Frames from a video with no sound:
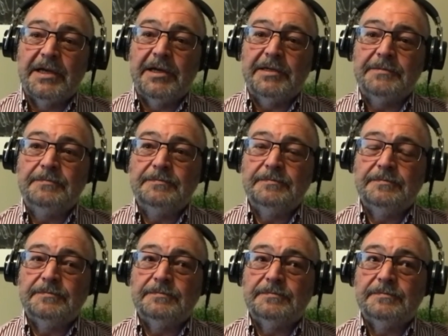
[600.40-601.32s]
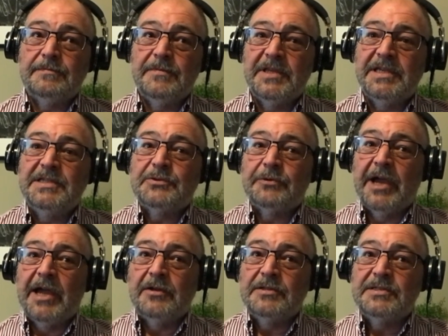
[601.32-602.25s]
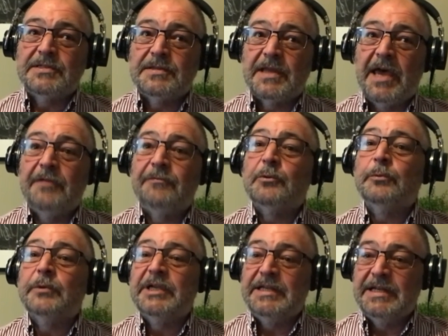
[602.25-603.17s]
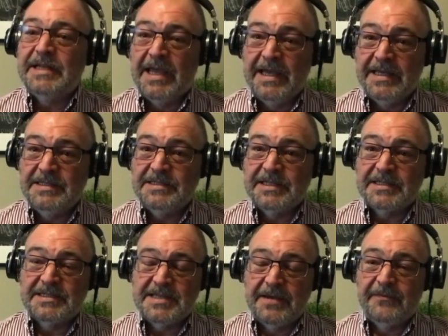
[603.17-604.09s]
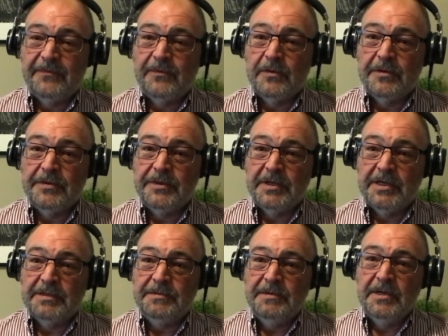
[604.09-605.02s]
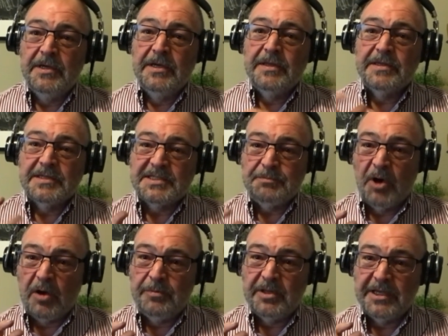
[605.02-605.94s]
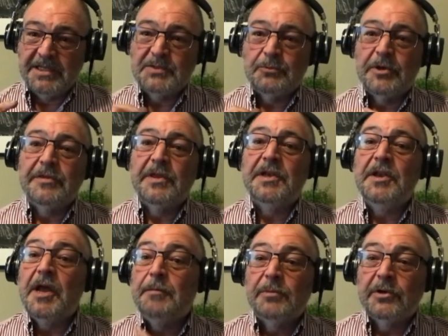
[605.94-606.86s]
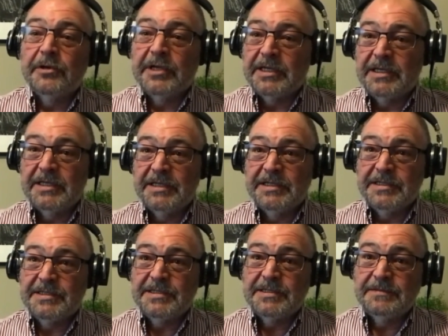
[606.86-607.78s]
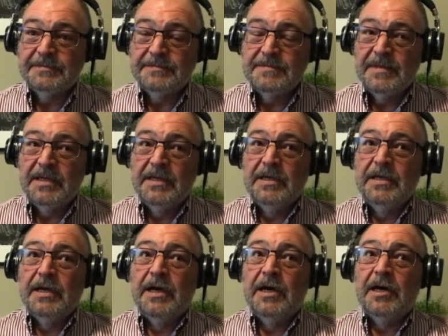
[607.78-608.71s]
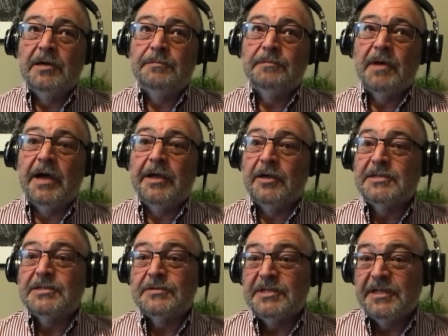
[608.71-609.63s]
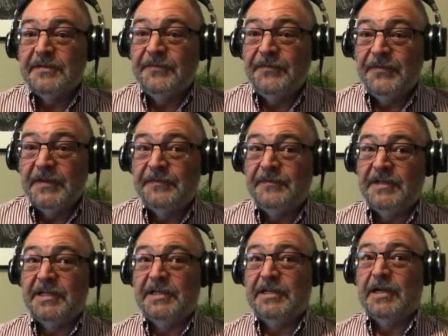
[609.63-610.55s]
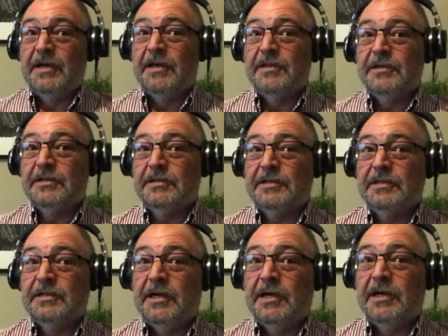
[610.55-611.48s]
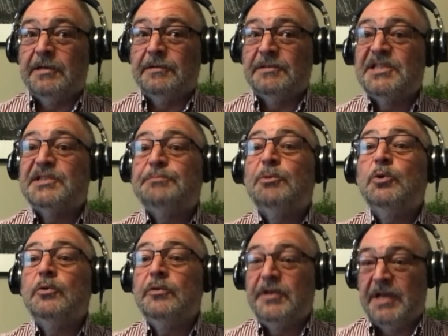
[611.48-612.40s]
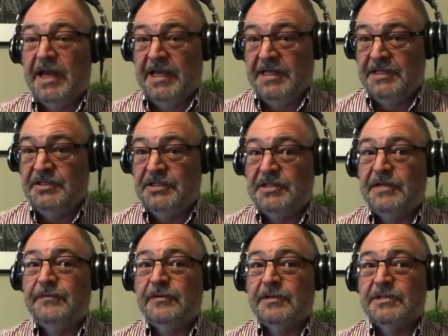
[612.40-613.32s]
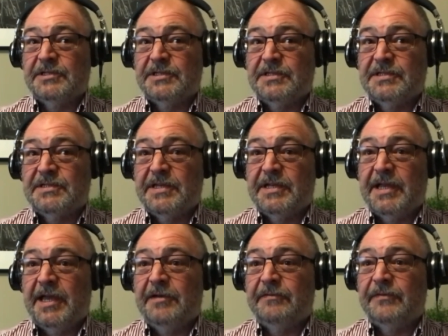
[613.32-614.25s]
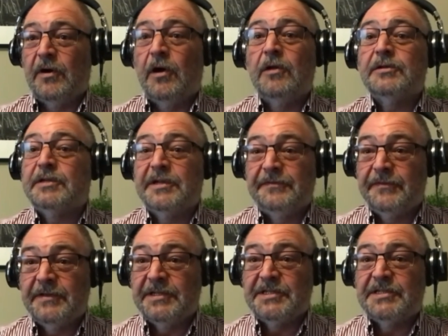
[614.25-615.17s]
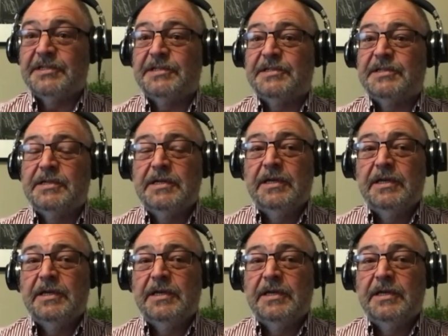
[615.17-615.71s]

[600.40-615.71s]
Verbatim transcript: uh, these rounds have a reeded edge, except for the the small place where the numbering is. Um, I also did 50 other uh, smooth edged versions that have alternate finishes